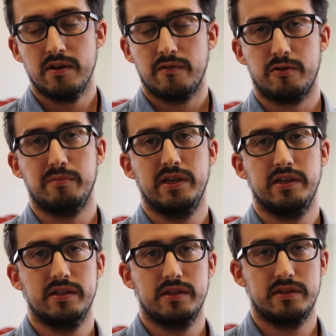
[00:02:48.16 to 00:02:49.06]
For
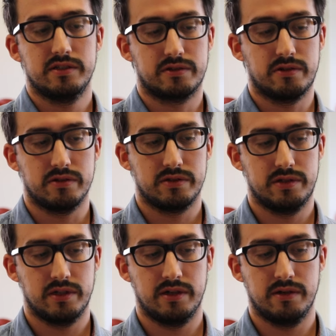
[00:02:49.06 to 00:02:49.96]
me, this
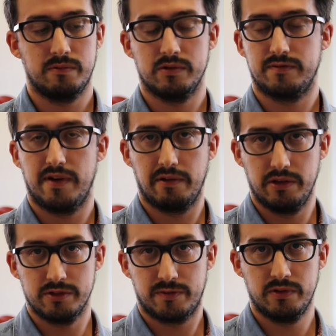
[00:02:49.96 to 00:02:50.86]
course was very
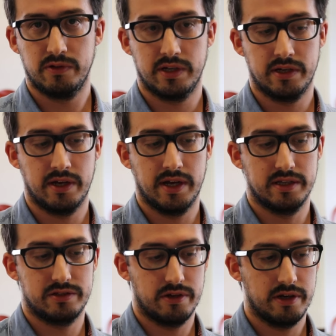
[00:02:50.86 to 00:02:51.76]
useful and
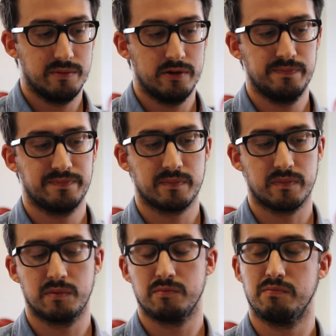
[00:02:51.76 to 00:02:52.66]
enjoyable
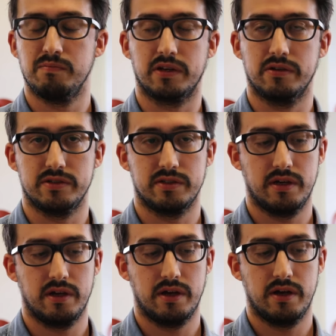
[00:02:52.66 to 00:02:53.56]
because
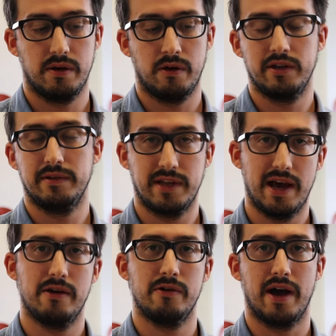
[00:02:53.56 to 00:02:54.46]

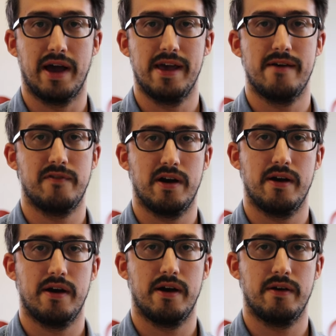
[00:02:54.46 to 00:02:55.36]
now I have
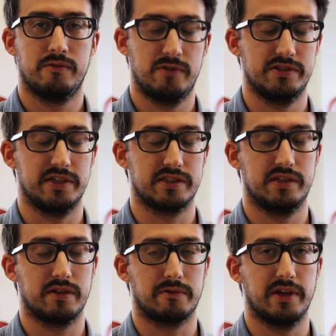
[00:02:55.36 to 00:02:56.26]
a
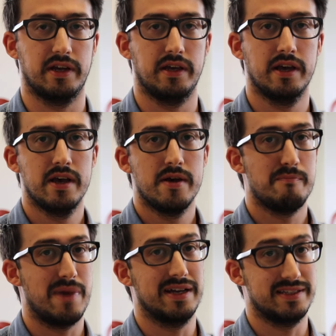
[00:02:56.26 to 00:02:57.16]
360 degree
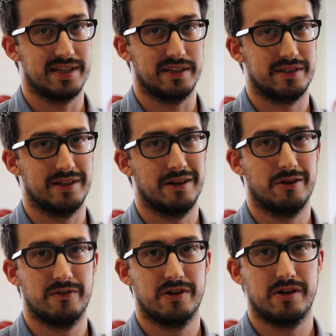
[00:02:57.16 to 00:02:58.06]
mindset
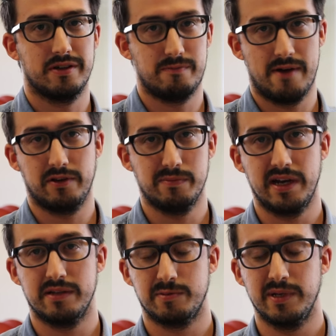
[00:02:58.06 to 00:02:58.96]
over revenue
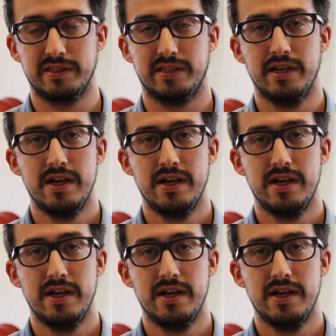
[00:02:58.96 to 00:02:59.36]
management